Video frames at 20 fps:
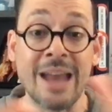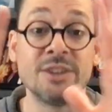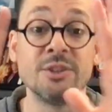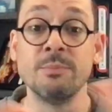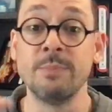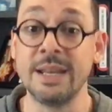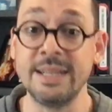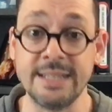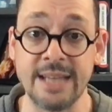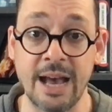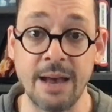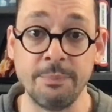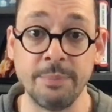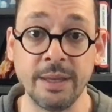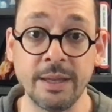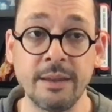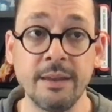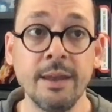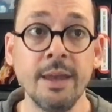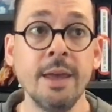my
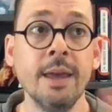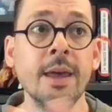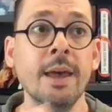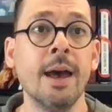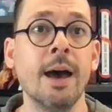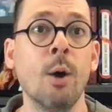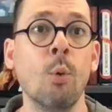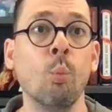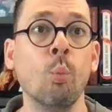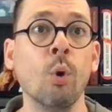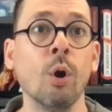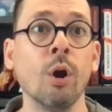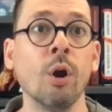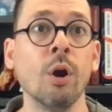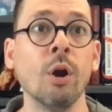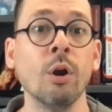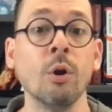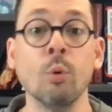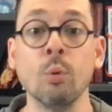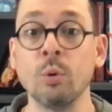topic
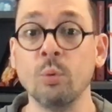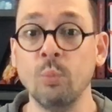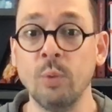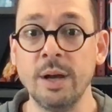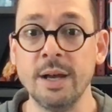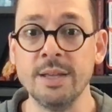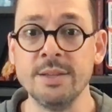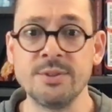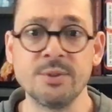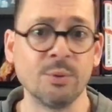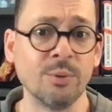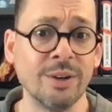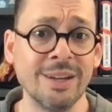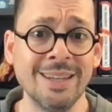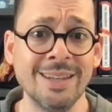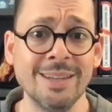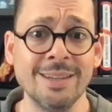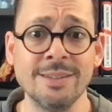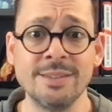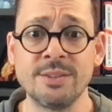were or was or
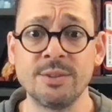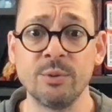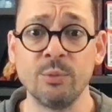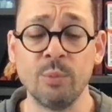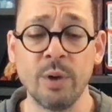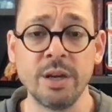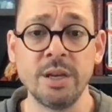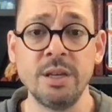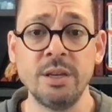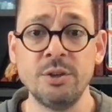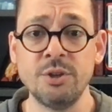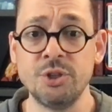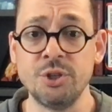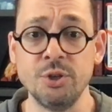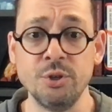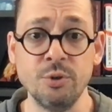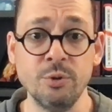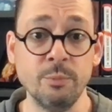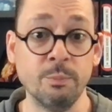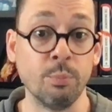is running
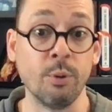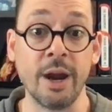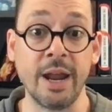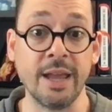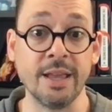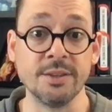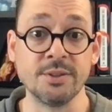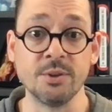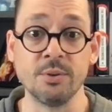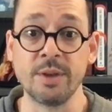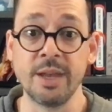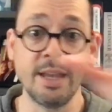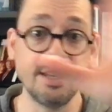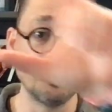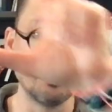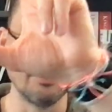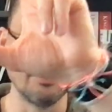shoe brands. Okay, so